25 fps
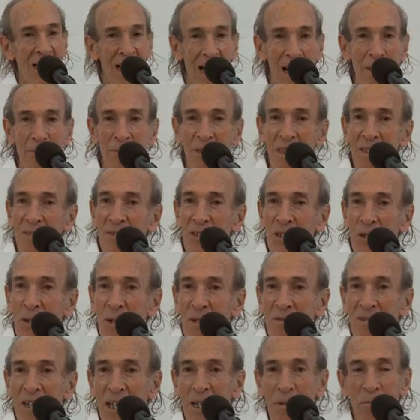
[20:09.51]
I'm giving you
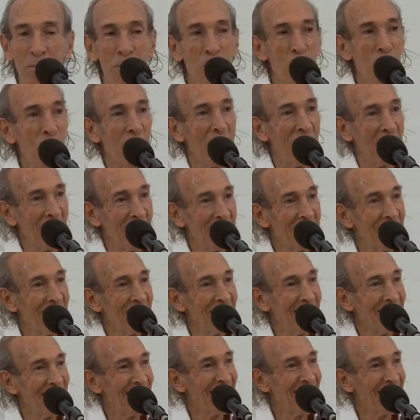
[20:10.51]
a very poor